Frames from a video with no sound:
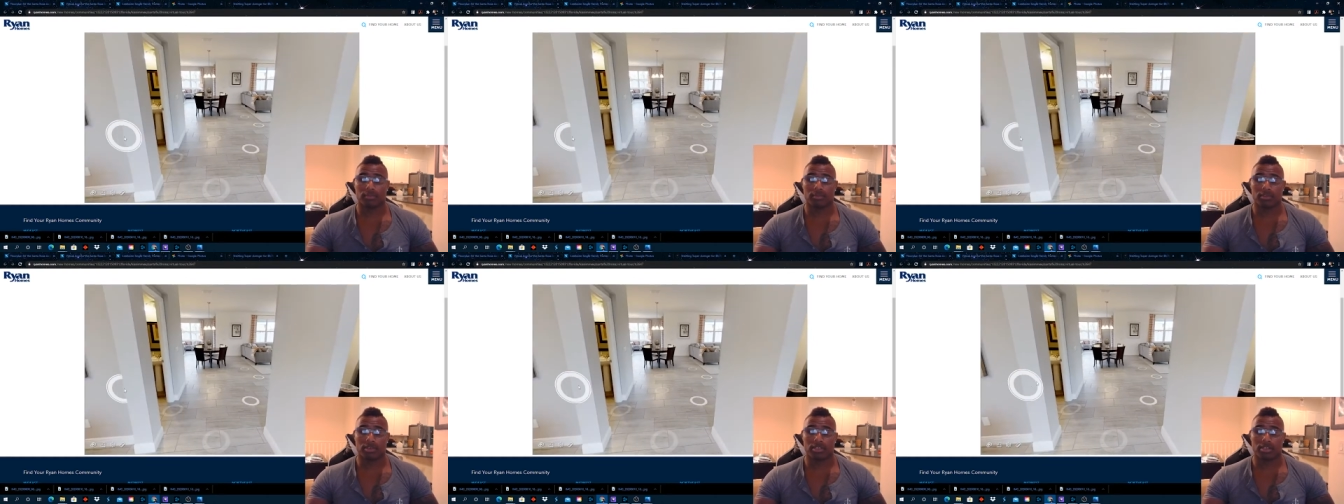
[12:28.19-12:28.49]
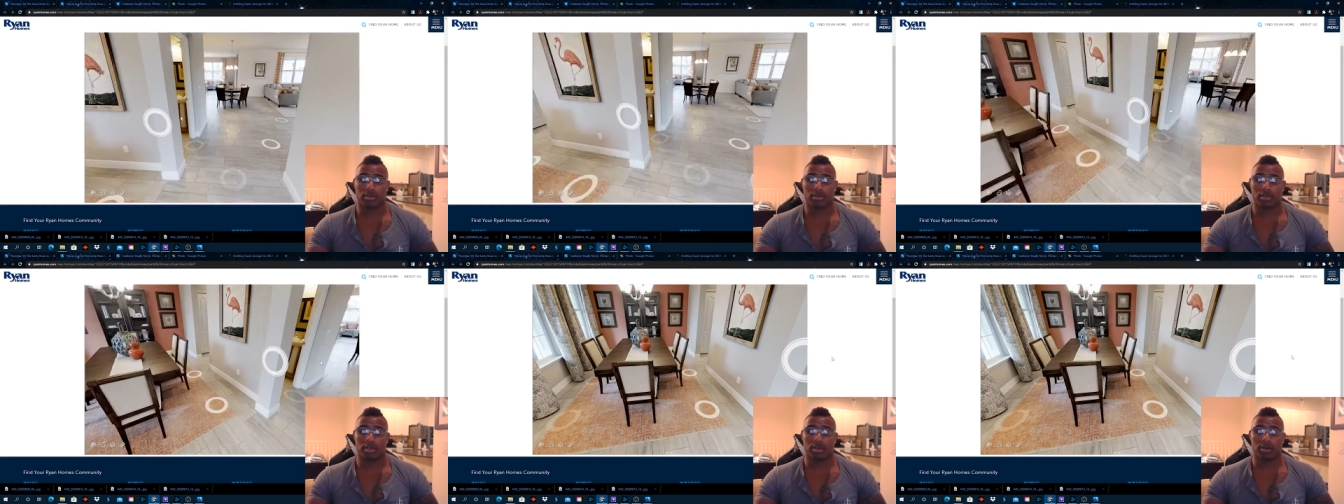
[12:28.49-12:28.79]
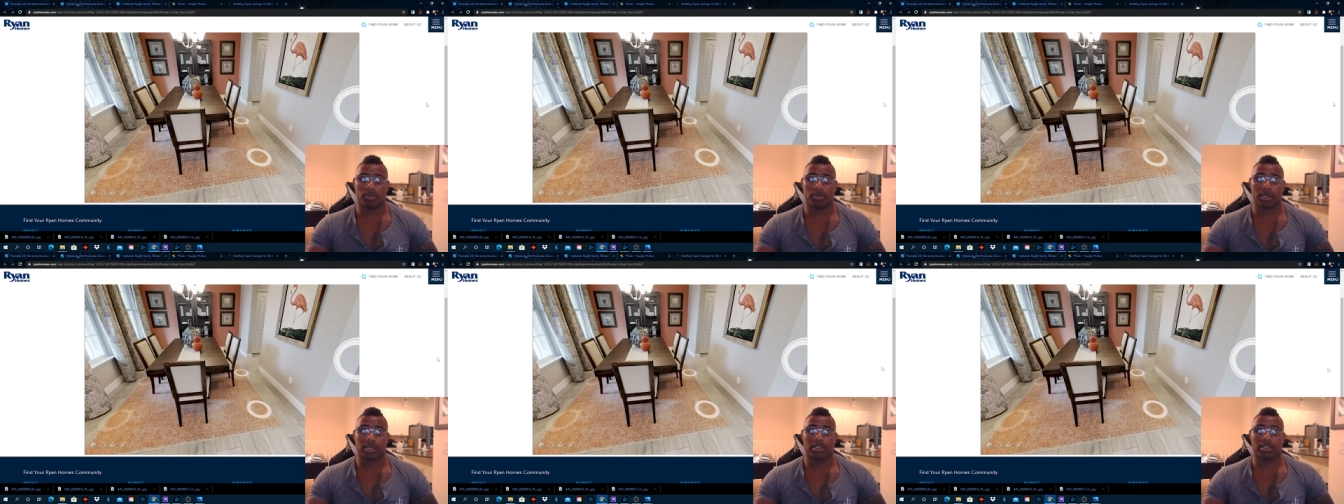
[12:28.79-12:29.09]
So don't
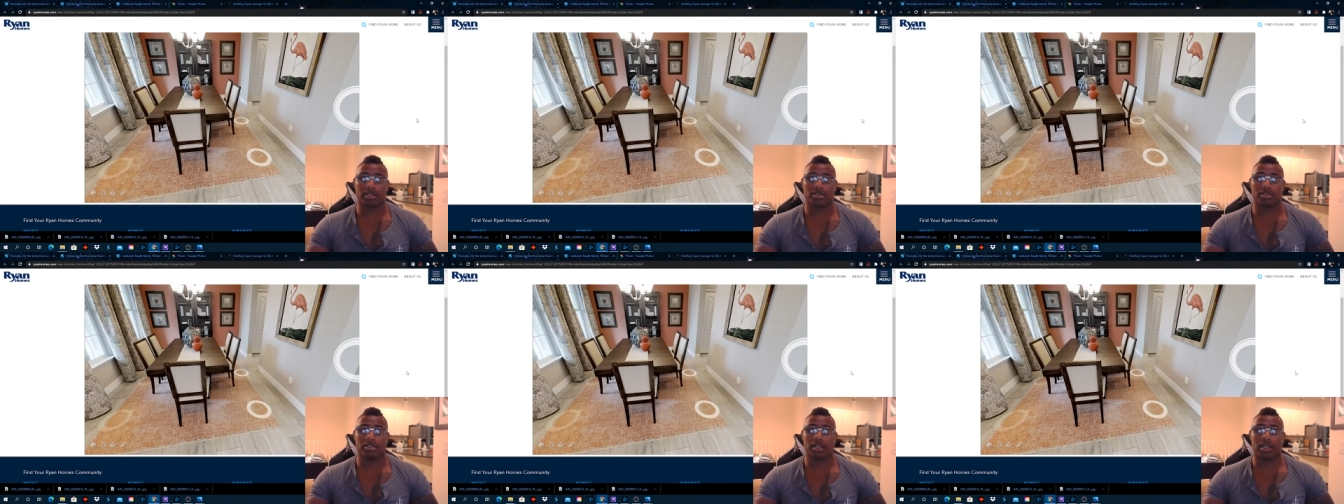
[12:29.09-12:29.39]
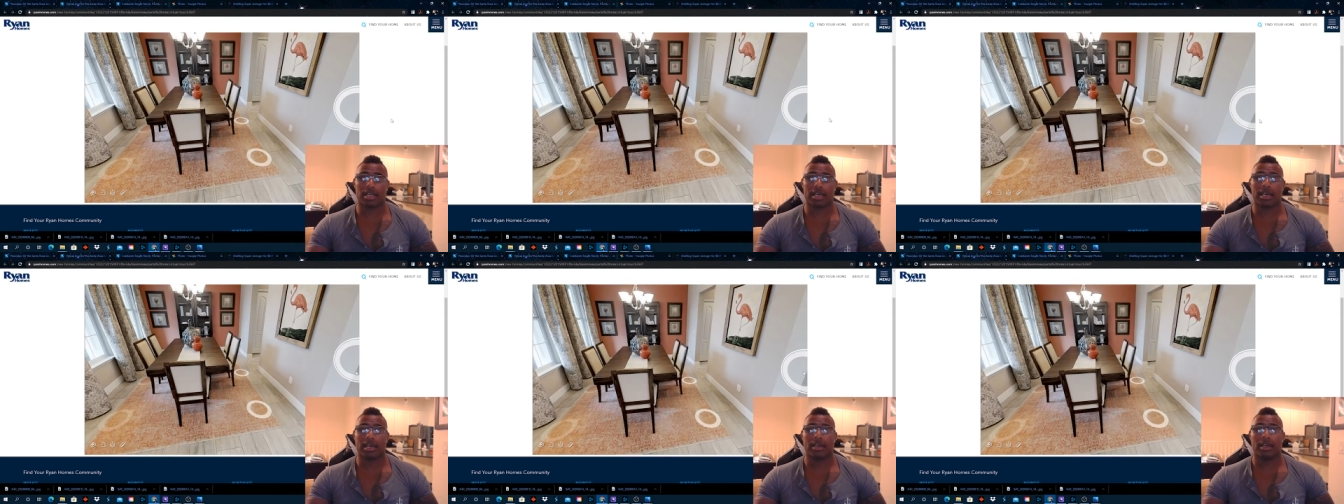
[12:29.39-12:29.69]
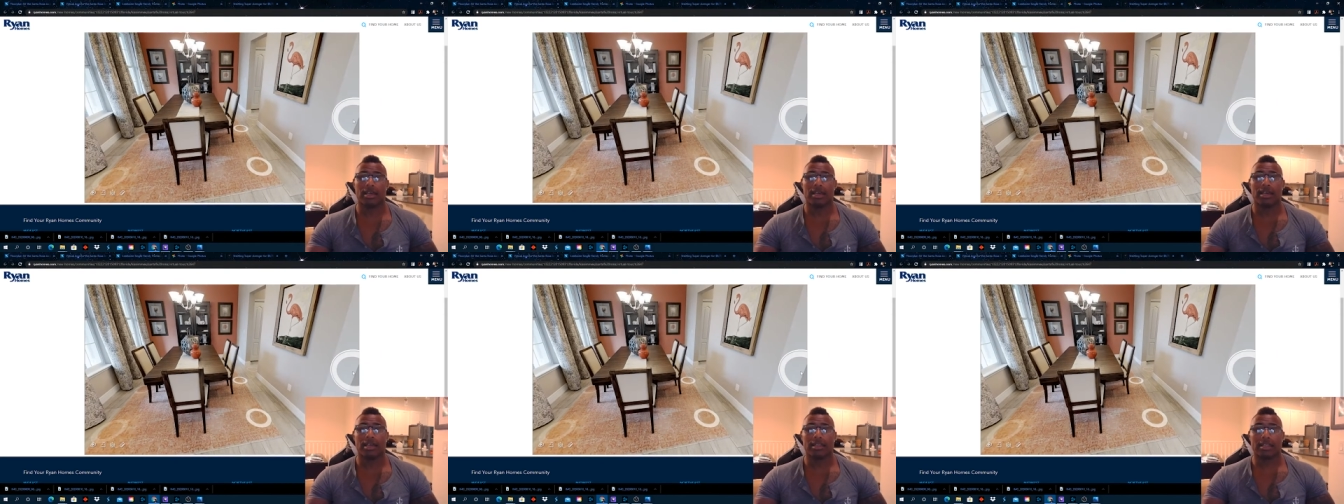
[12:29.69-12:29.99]
pay attention to that.
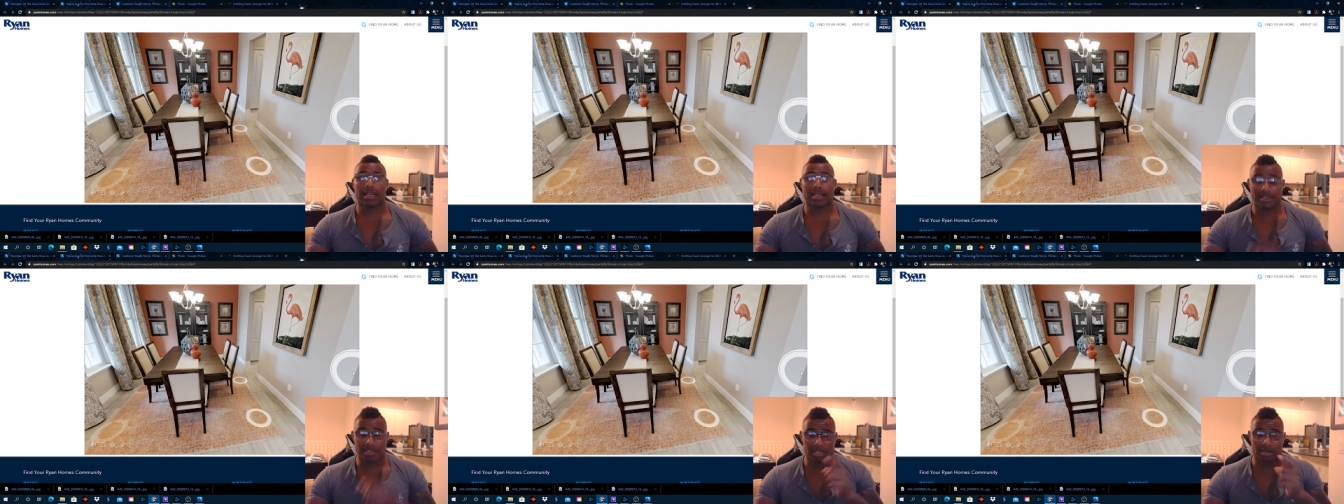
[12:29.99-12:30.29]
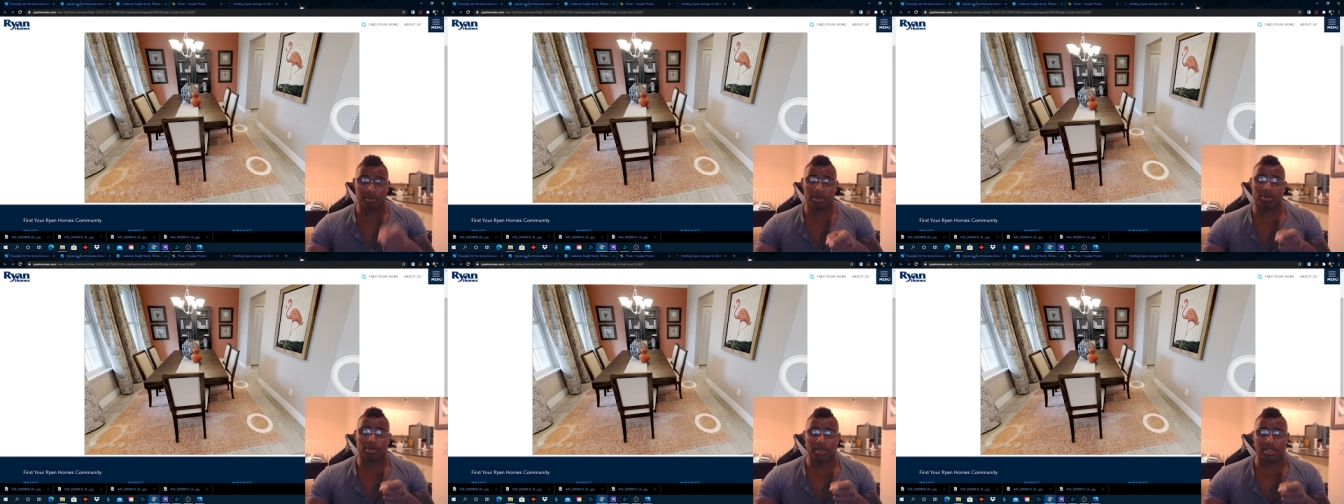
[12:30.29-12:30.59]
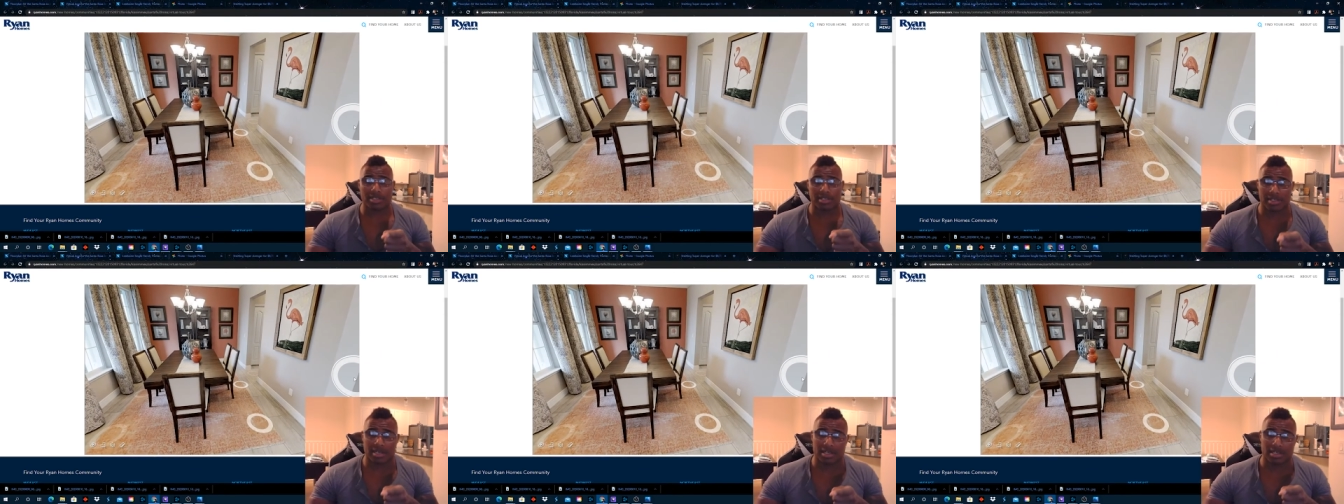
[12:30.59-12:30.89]
That's going to be where the
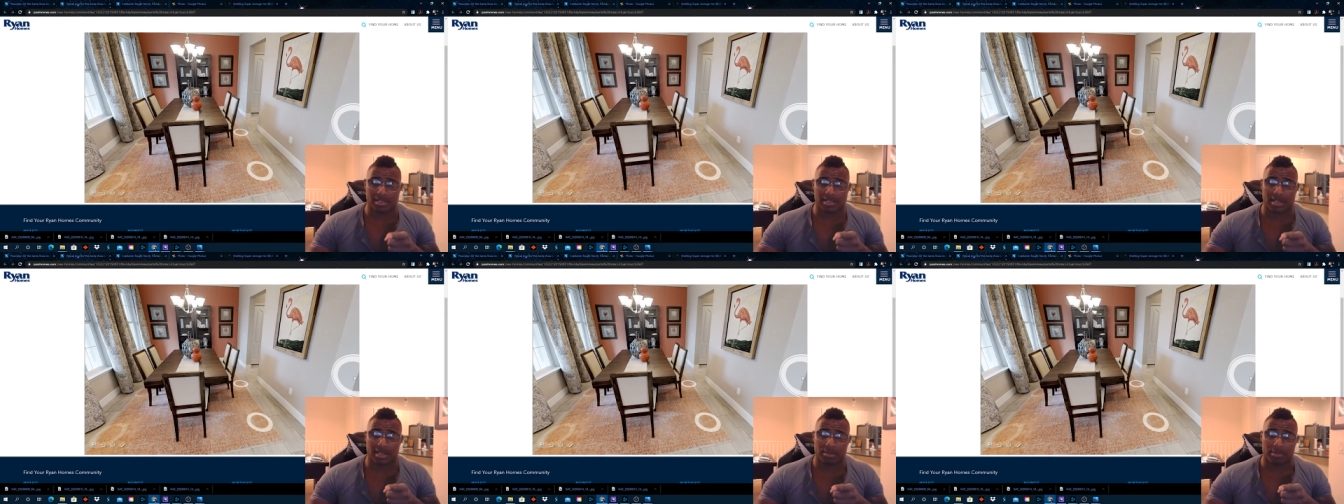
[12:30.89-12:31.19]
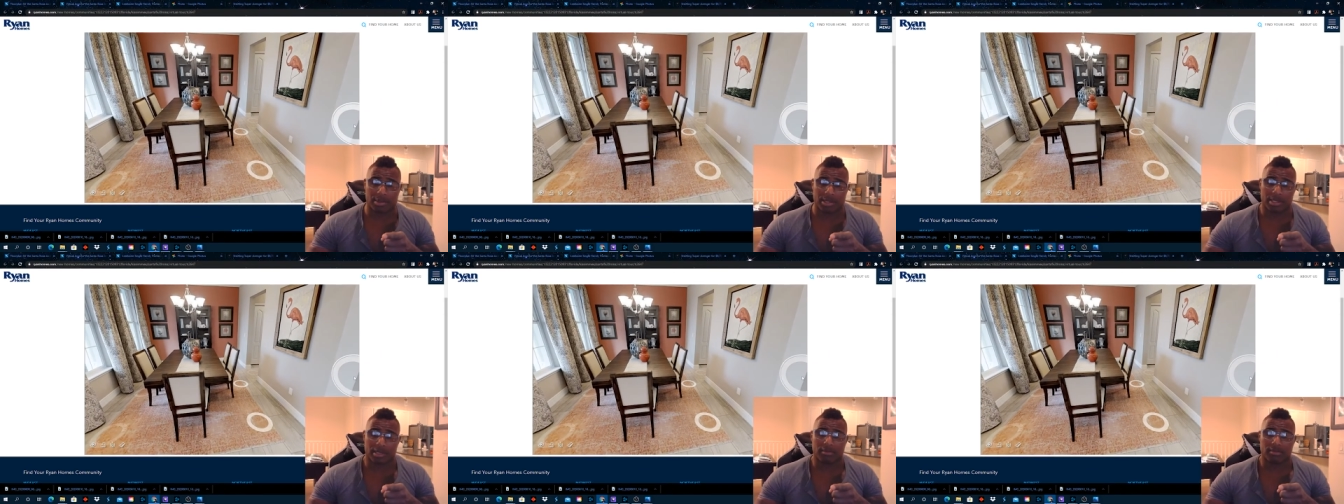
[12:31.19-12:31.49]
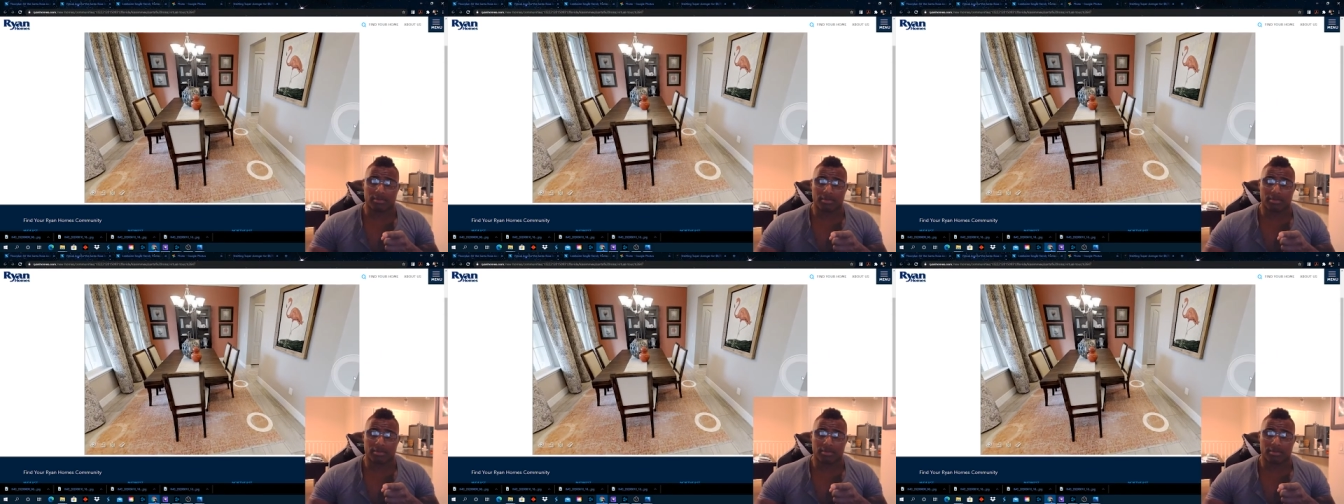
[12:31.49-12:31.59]
study's going to be.